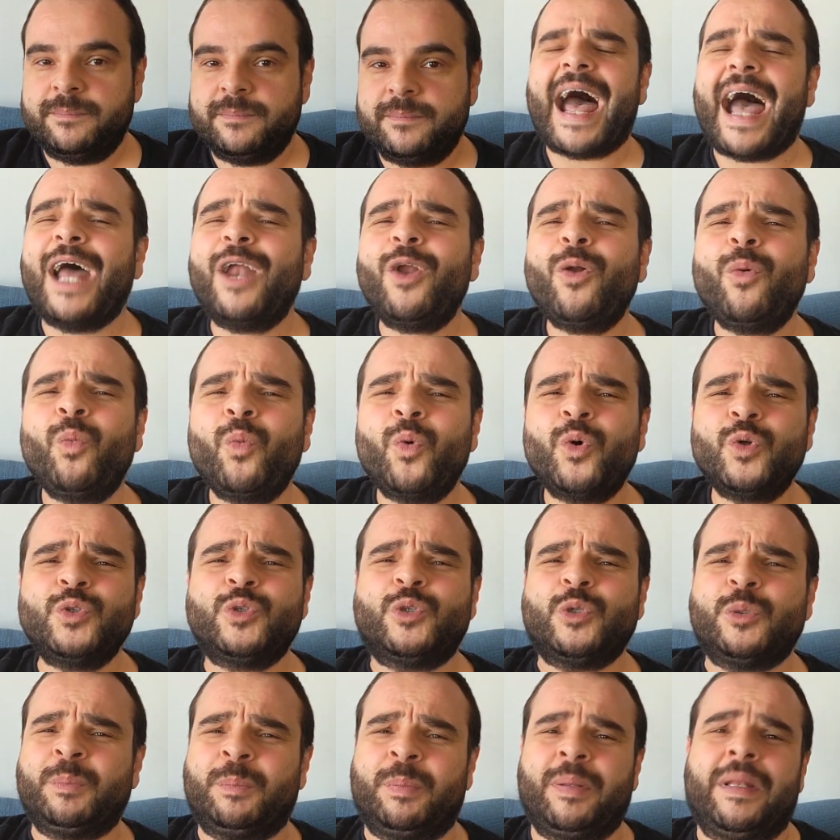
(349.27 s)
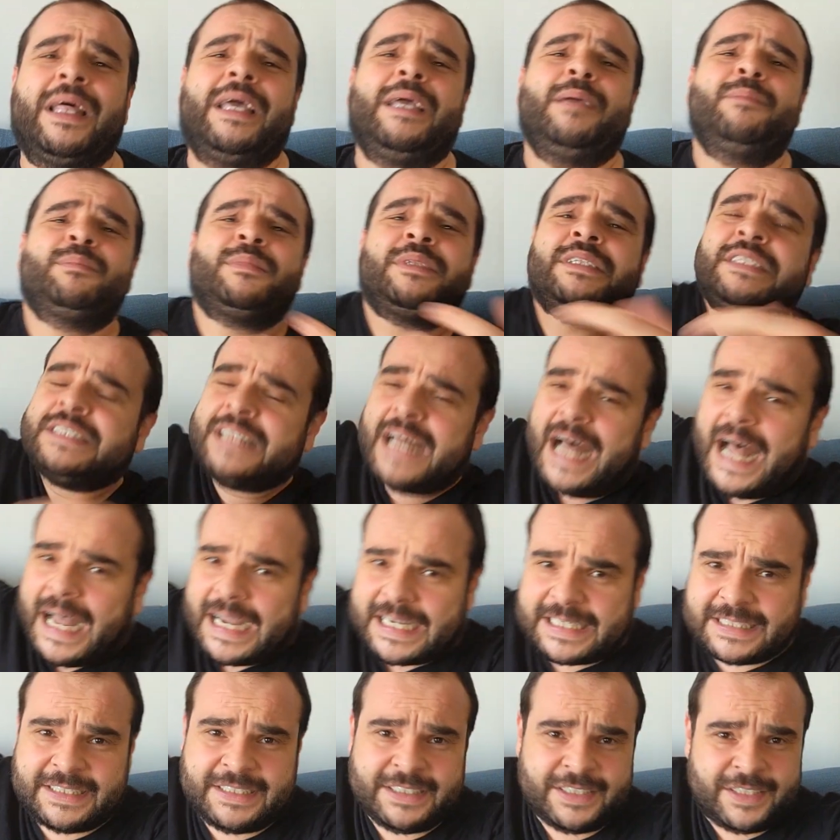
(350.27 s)
I don't want to blame
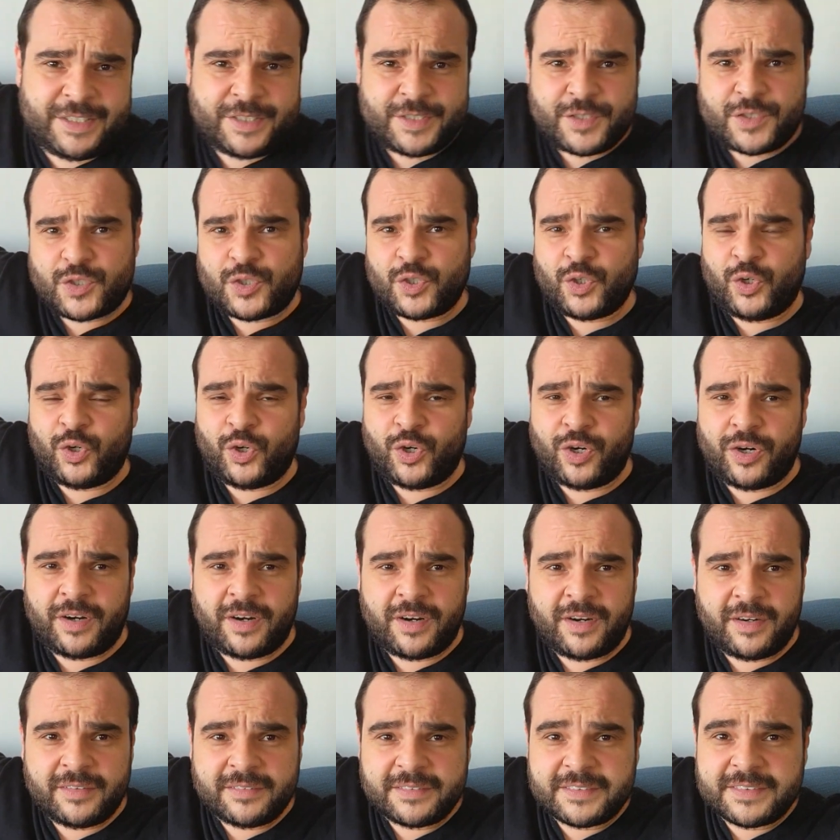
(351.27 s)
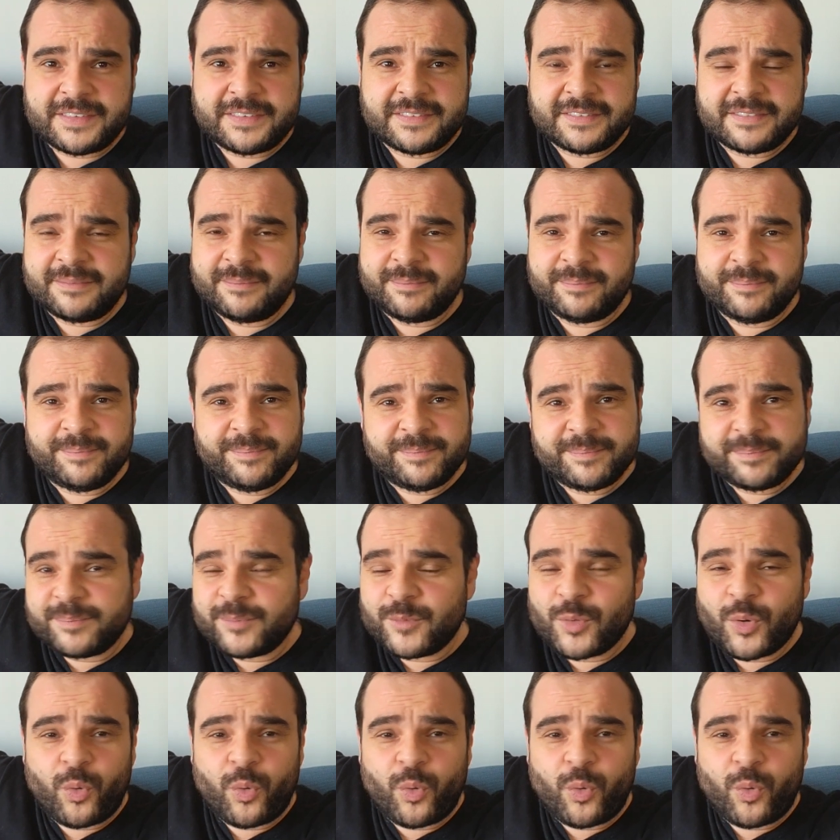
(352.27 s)
doctors or mm,